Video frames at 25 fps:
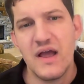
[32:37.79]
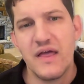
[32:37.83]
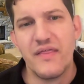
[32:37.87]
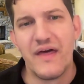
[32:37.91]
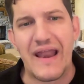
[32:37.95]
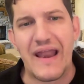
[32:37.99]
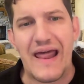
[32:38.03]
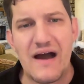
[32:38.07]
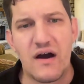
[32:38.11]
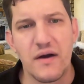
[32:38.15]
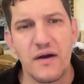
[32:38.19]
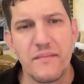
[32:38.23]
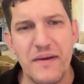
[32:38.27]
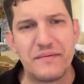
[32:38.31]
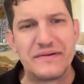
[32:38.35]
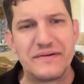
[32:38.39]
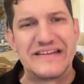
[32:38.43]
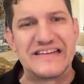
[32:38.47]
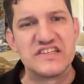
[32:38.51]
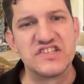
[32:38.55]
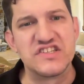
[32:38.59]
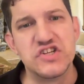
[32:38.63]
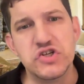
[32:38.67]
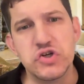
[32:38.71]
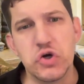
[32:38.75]
that Alabama
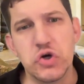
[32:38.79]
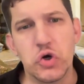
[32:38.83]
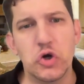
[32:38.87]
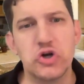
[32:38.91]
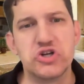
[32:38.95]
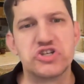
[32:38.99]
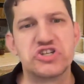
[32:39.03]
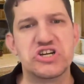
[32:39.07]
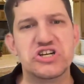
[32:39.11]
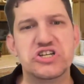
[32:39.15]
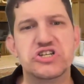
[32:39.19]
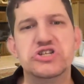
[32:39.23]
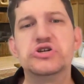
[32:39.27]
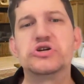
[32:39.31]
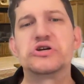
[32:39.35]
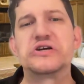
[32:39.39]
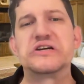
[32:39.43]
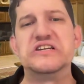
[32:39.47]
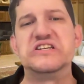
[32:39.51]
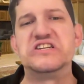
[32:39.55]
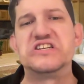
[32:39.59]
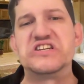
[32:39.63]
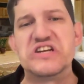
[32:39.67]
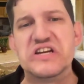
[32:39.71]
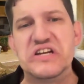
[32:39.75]
needs Georgia to
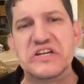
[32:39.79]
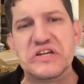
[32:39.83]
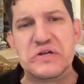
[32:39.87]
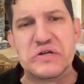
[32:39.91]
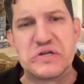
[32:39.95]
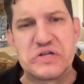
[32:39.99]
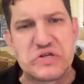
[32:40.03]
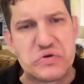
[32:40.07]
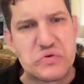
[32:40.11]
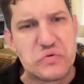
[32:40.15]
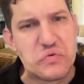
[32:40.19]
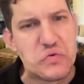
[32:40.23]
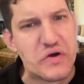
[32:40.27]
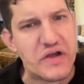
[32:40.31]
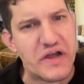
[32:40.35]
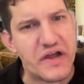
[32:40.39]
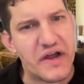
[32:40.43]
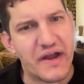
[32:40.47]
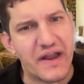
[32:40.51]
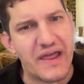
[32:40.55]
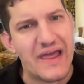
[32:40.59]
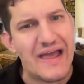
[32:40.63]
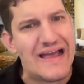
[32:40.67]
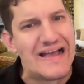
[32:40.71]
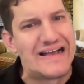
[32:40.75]
continue to
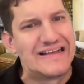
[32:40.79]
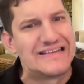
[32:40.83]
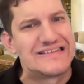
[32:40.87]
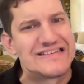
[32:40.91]
win